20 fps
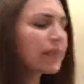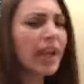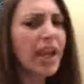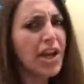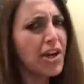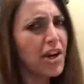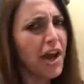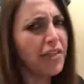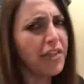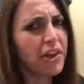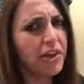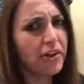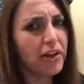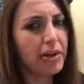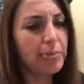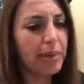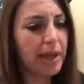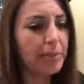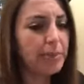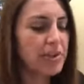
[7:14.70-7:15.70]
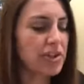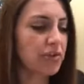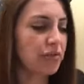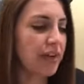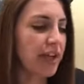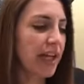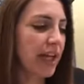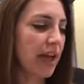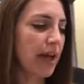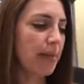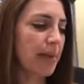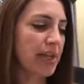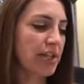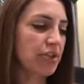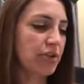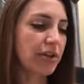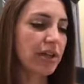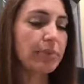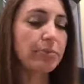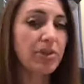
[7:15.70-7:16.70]
not that you're going to be able to read it on my
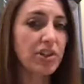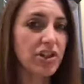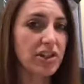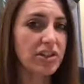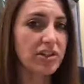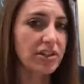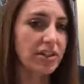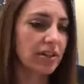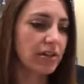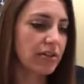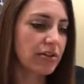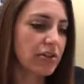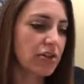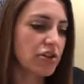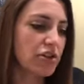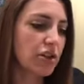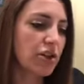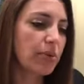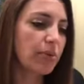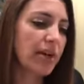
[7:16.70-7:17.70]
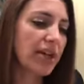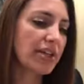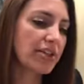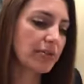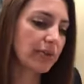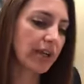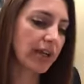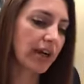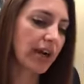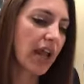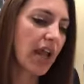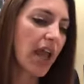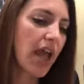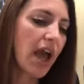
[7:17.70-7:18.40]
screen, but just to show you what I do here.